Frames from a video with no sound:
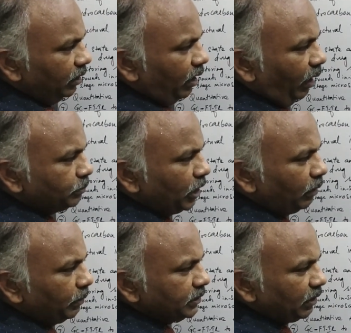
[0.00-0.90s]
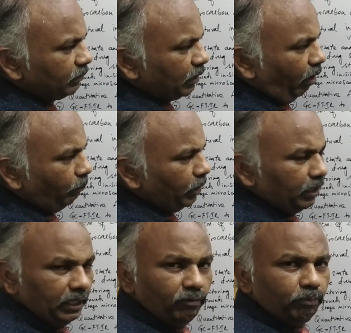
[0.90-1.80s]
absorbance of the
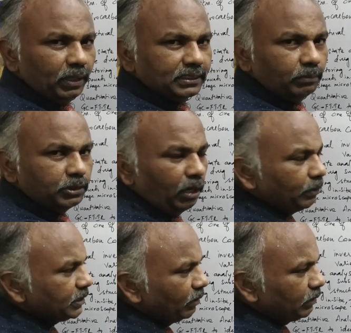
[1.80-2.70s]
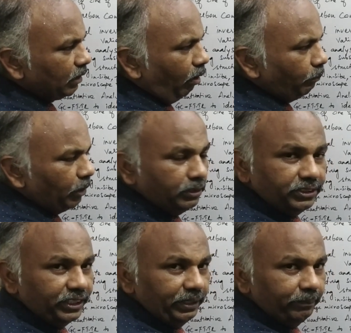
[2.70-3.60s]
component F plus absorbance of the component
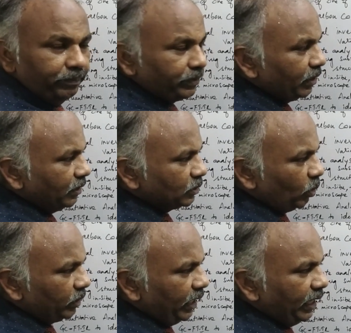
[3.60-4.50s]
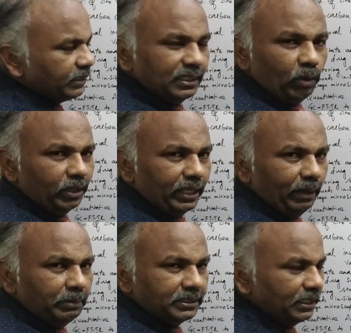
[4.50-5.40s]
G. So A is equal to
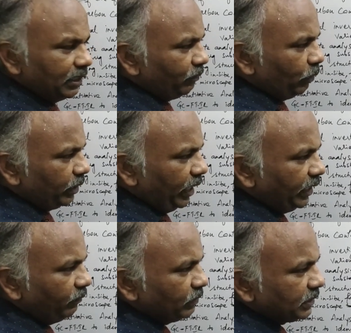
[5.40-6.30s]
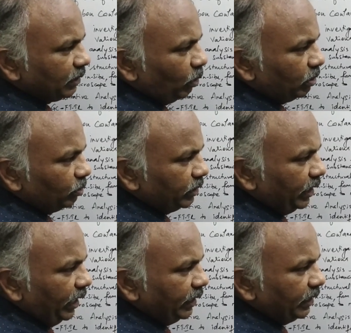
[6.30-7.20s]
ABC, therefore AF is equal to
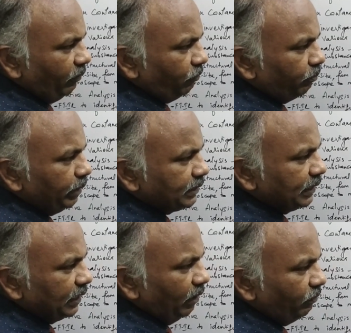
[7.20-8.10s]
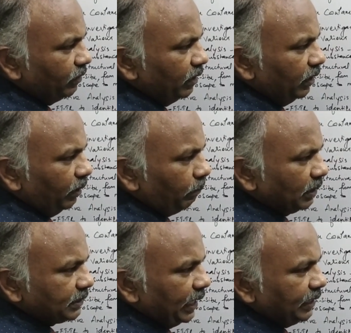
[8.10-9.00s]
AF BCF
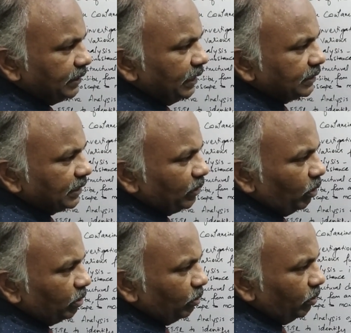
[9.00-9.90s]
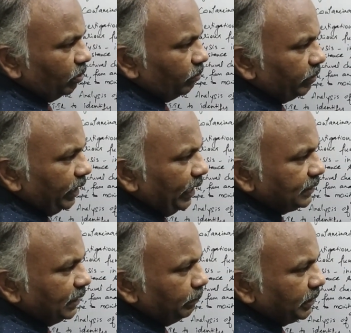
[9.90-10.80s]
plus AG is equal to
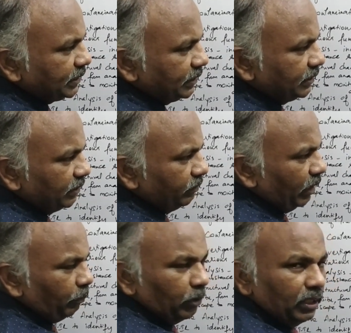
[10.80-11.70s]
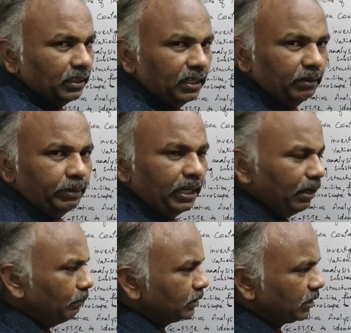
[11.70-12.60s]
AG BCG. We are putting that
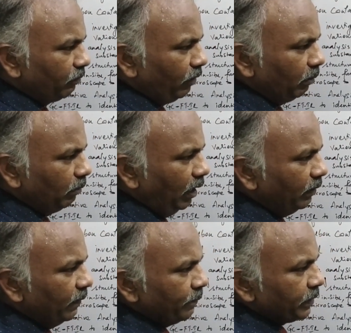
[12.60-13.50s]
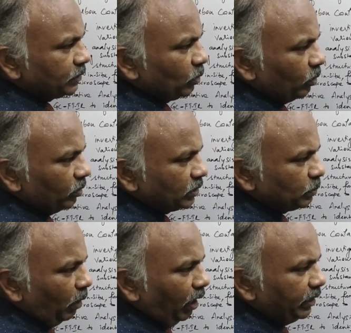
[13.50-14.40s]
Beer-Lambert's law formula. So
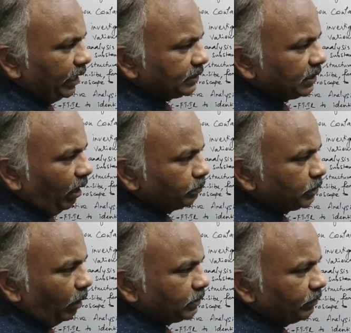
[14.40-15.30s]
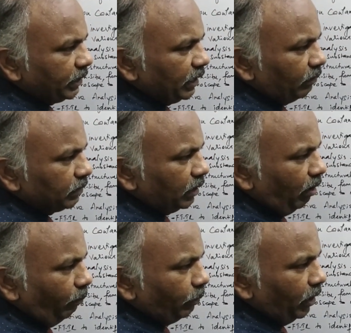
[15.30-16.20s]
small a is the absorptivity of the
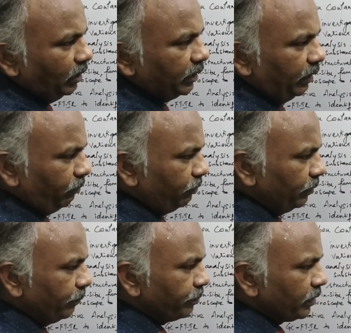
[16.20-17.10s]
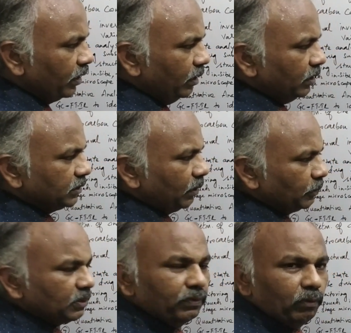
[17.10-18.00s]
component F.
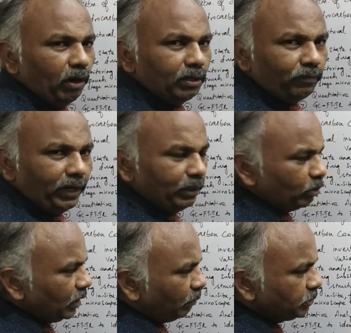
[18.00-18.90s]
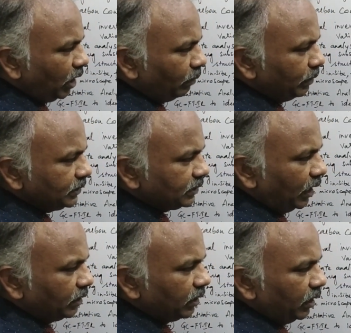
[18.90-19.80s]
Suppose if you want to find out the absorbance
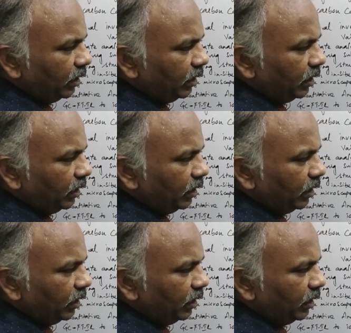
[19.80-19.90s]
at